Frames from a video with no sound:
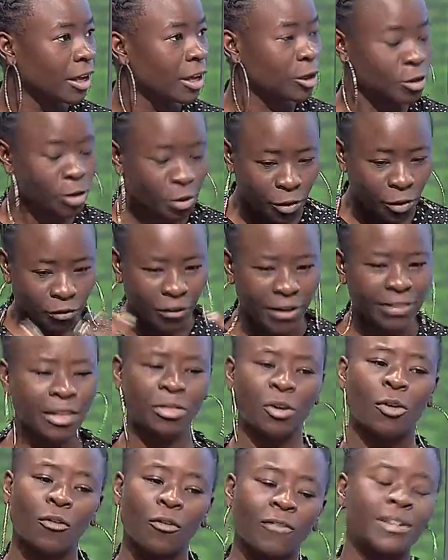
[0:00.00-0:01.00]
So you find that
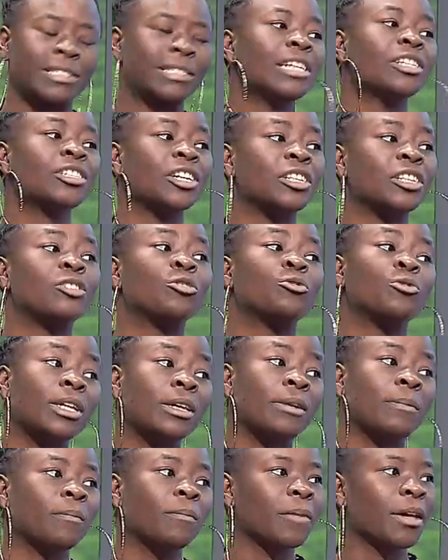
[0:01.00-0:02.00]
the conversation is really